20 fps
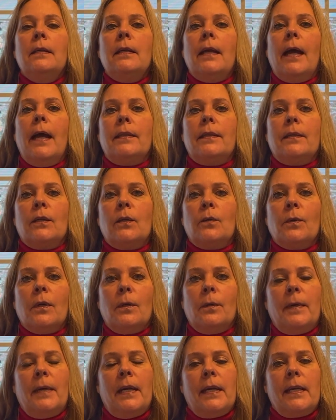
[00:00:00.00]
and the
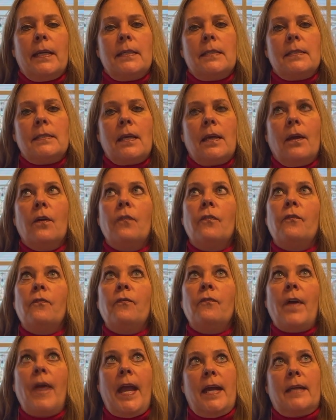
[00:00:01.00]
aroma is
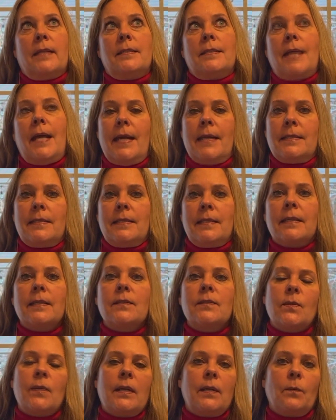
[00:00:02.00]
fantastic.
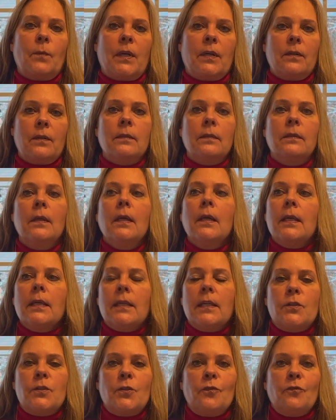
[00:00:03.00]
So I didn't want to
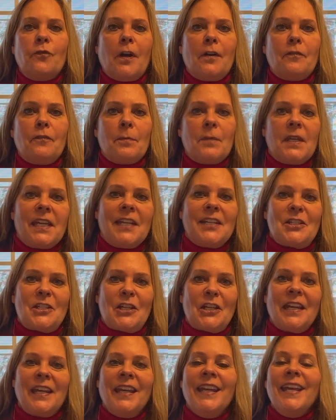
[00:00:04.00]
get too far from the
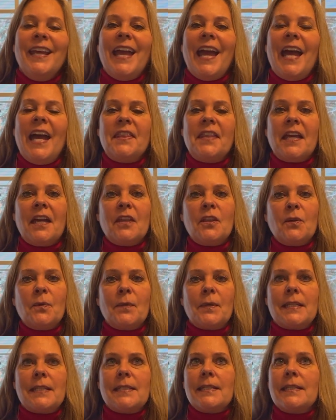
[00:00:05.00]
kitchen. And the other
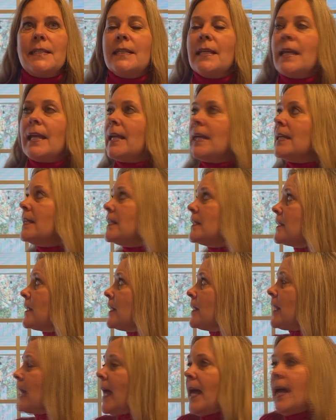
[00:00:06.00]
reason is
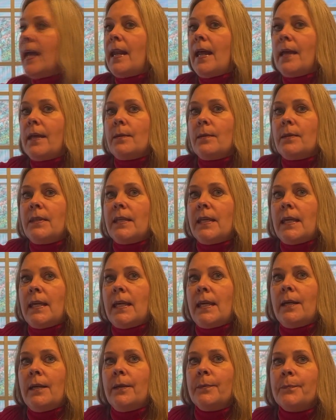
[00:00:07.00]
that
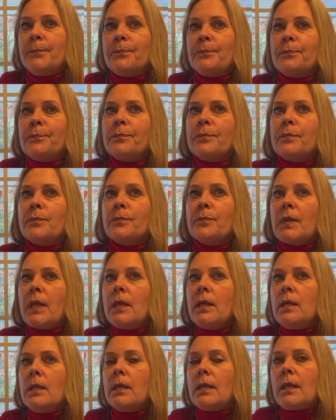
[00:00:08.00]
the
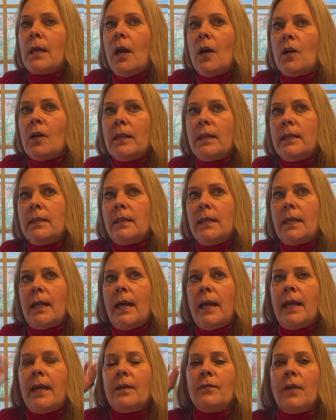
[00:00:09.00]
garland that
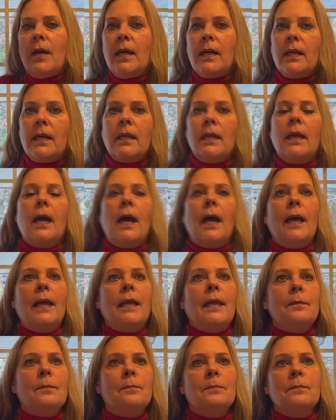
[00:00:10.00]
I have hung,
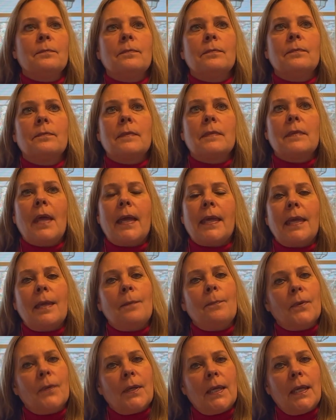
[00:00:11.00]
I
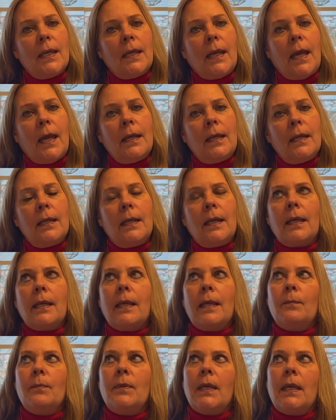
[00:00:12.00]
keep looking at it and I
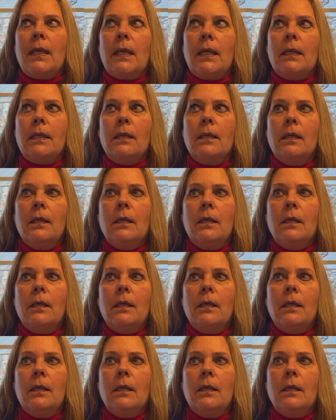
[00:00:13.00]
keep thinking